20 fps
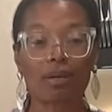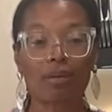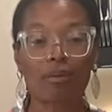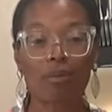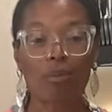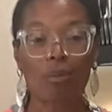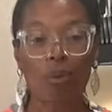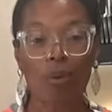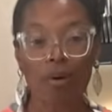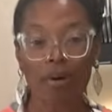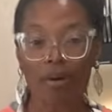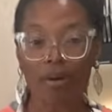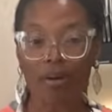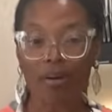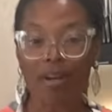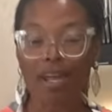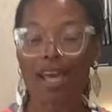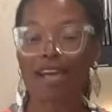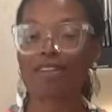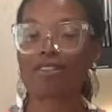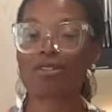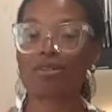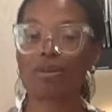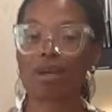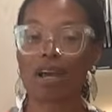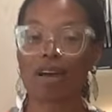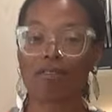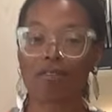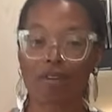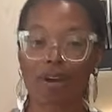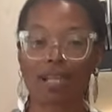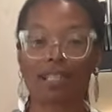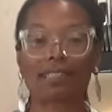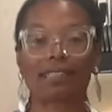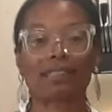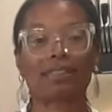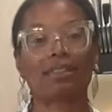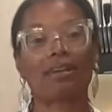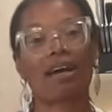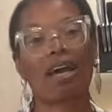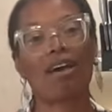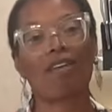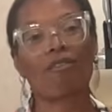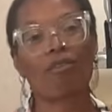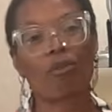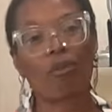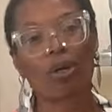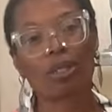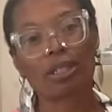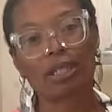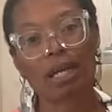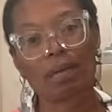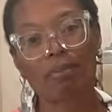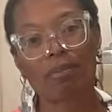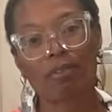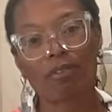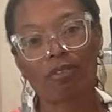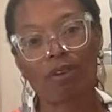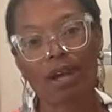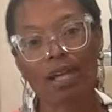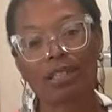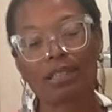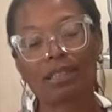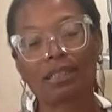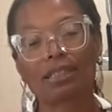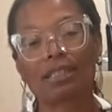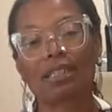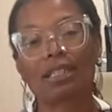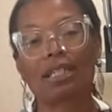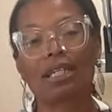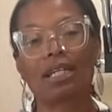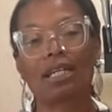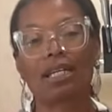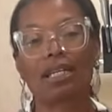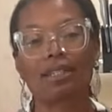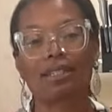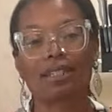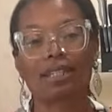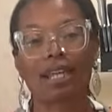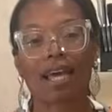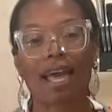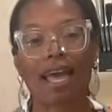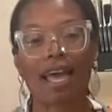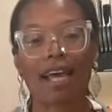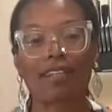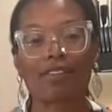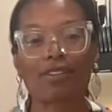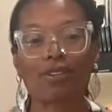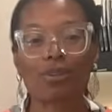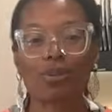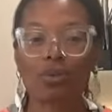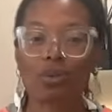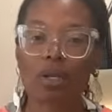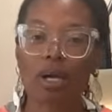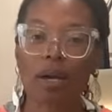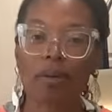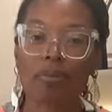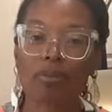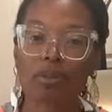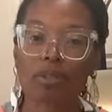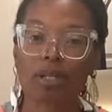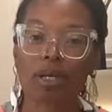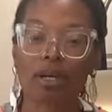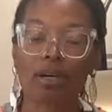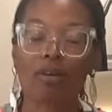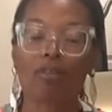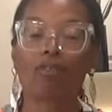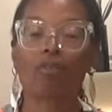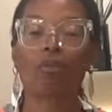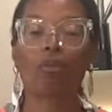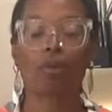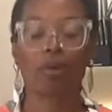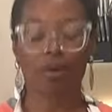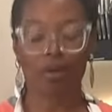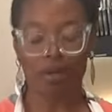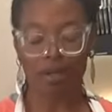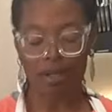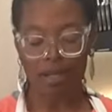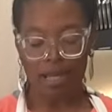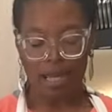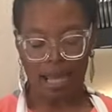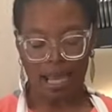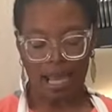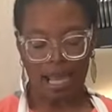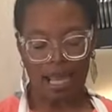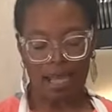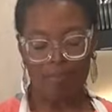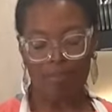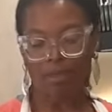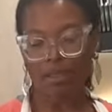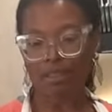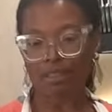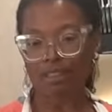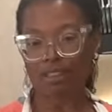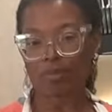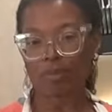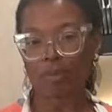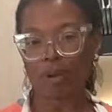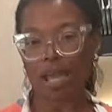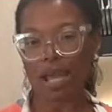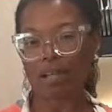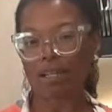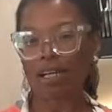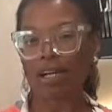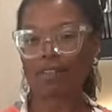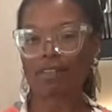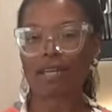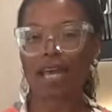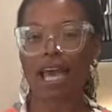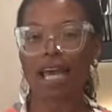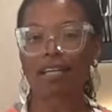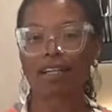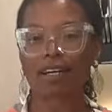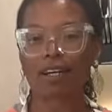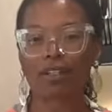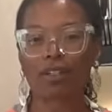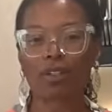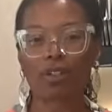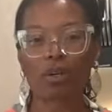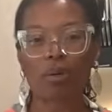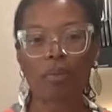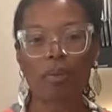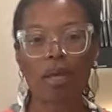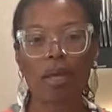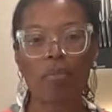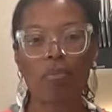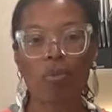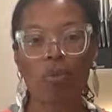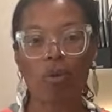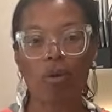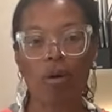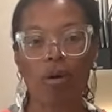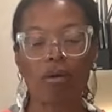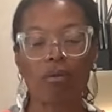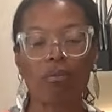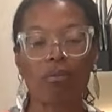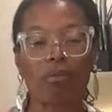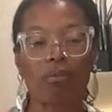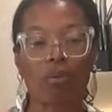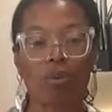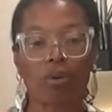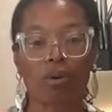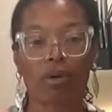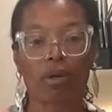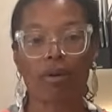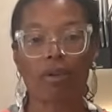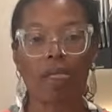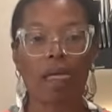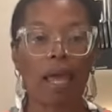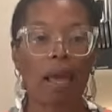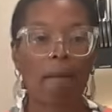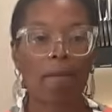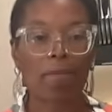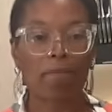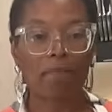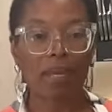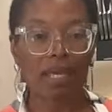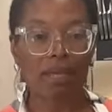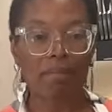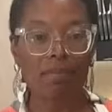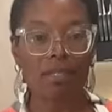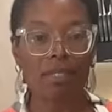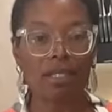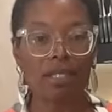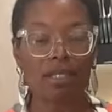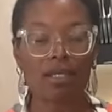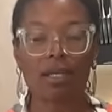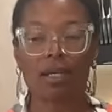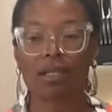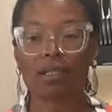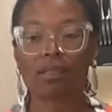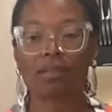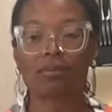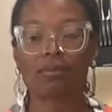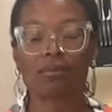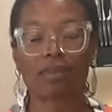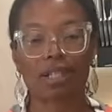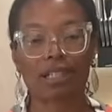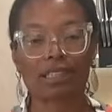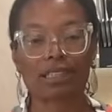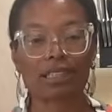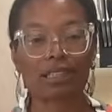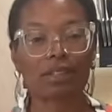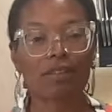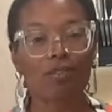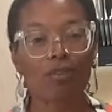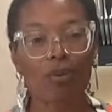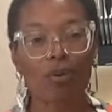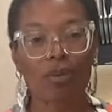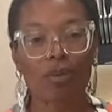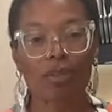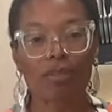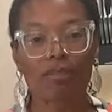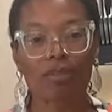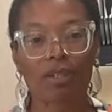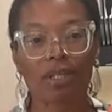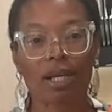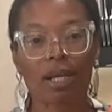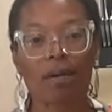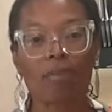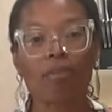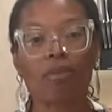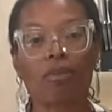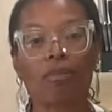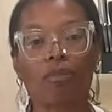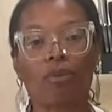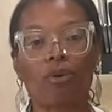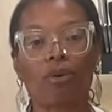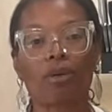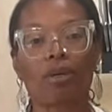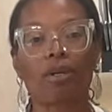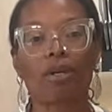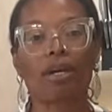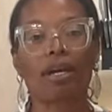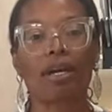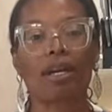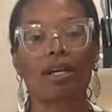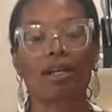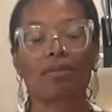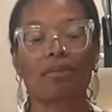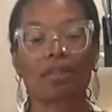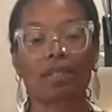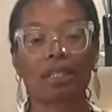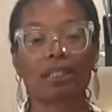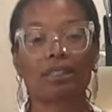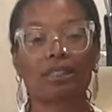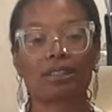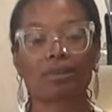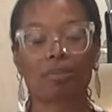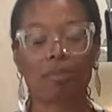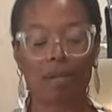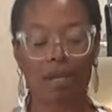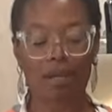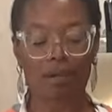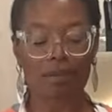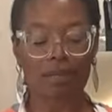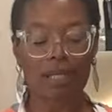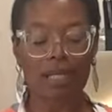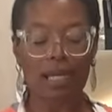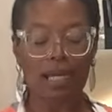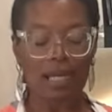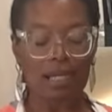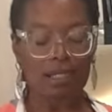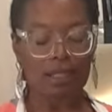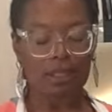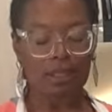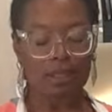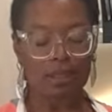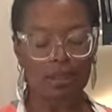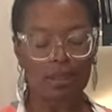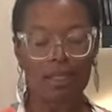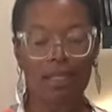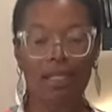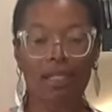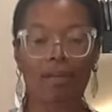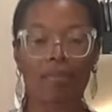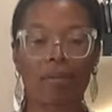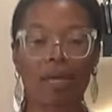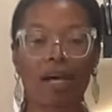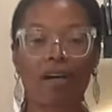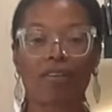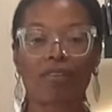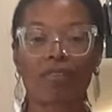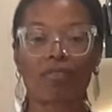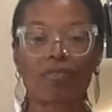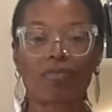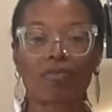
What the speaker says: water as you have rice. So I have 1 cup of rice, then I add 2 cups of water. And because it's brown, I'll add a little bit more water, maybe less than 1/4 of a cup of water because it's brown. Cook it about,